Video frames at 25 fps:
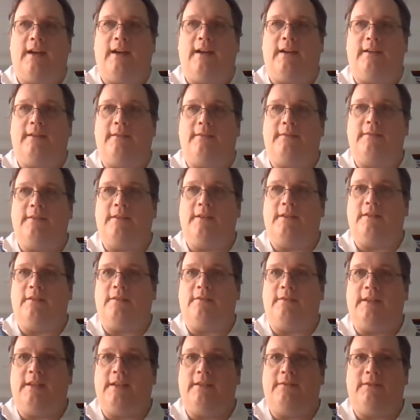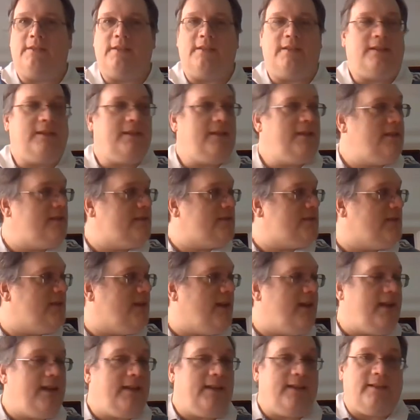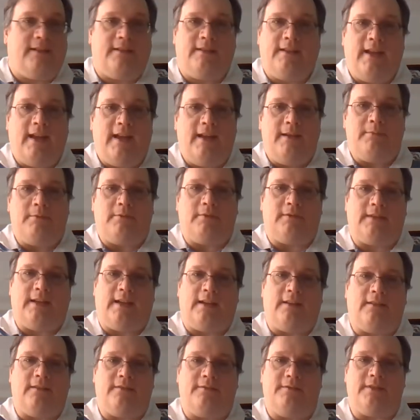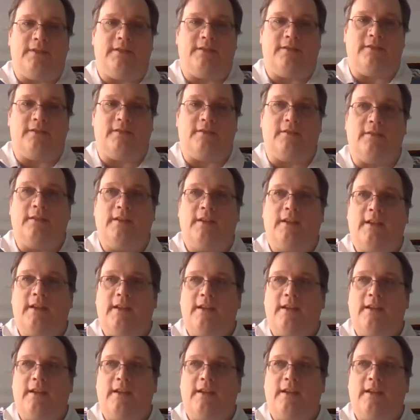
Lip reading: You know, even things like cable television,